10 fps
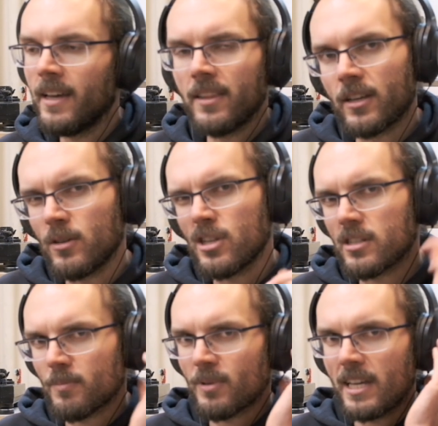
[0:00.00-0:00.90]
The
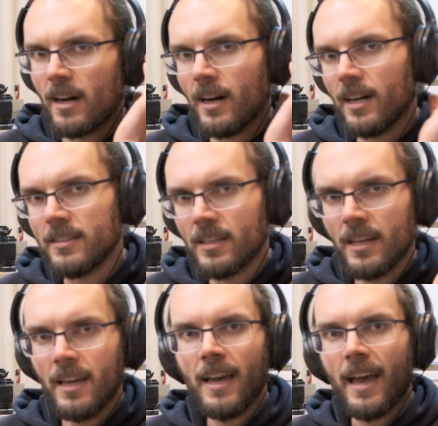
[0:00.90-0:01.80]
cushions are pretty hard,
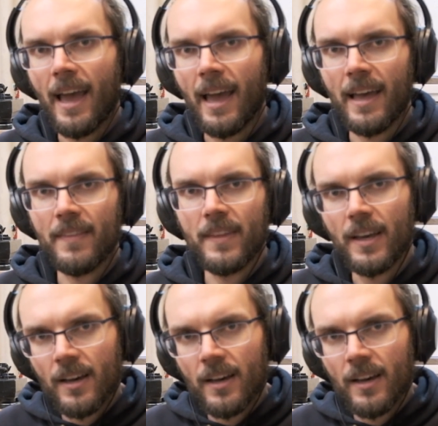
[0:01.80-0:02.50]
and